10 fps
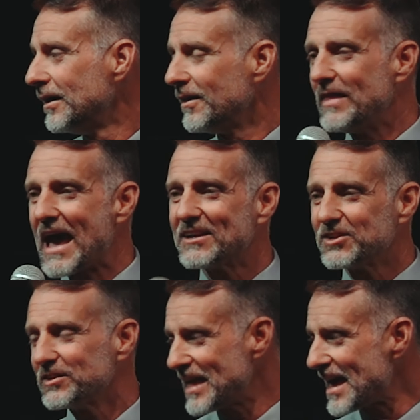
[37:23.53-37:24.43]
that
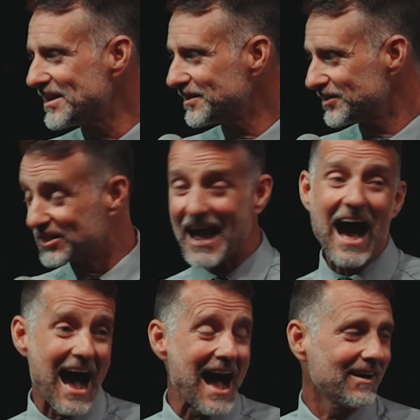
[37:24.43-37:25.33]

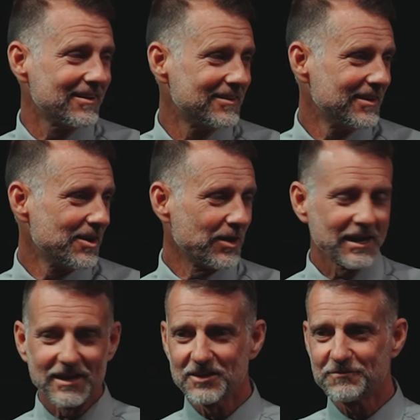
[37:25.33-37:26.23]
guy
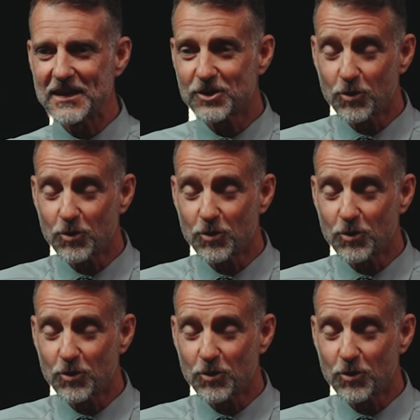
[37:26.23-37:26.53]
in the vehicle